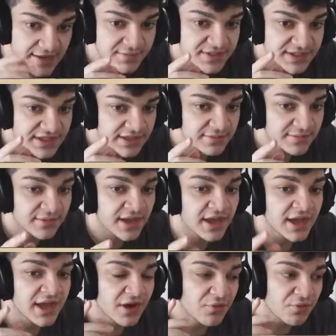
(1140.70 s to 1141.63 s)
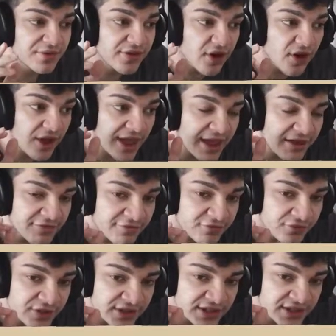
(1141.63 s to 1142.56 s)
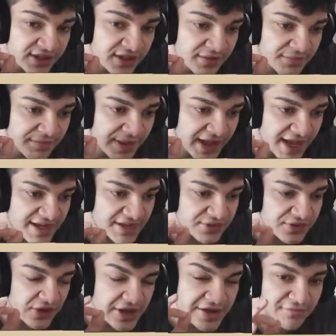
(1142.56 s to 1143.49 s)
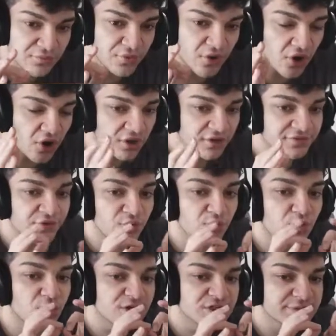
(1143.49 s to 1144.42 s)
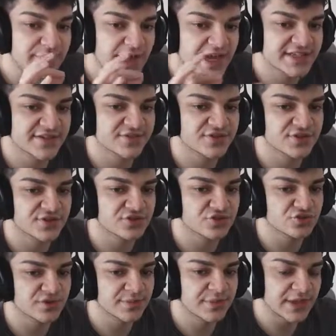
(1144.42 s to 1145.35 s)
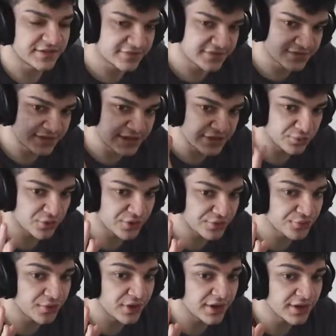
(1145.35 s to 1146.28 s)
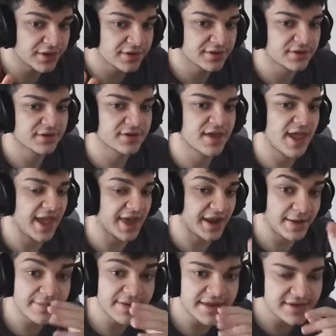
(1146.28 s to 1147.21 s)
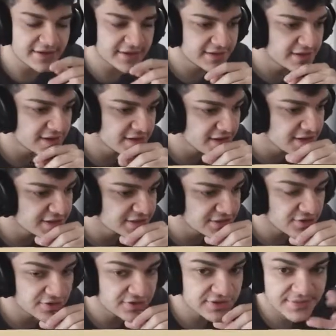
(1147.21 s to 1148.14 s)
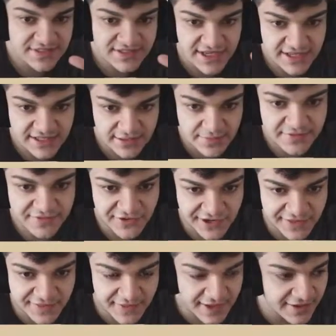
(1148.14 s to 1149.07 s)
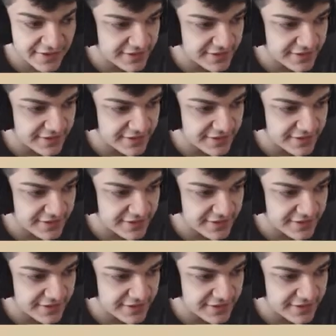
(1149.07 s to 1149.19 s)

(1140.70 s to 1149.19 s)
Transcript: team with every all of the worst passives you could dream of in one run, and I beat it. So give me a second. Let me find that.